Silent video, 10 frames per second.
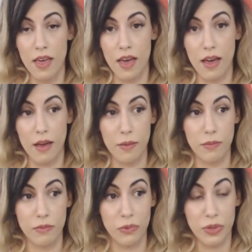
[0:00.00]

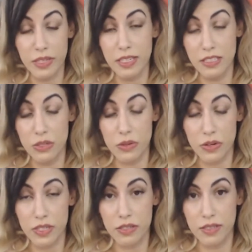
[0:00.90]
Um, really do a
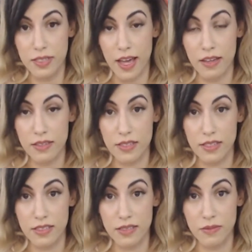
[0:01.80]
critical
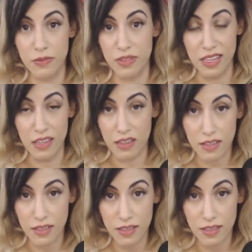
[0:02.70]
analysis, think,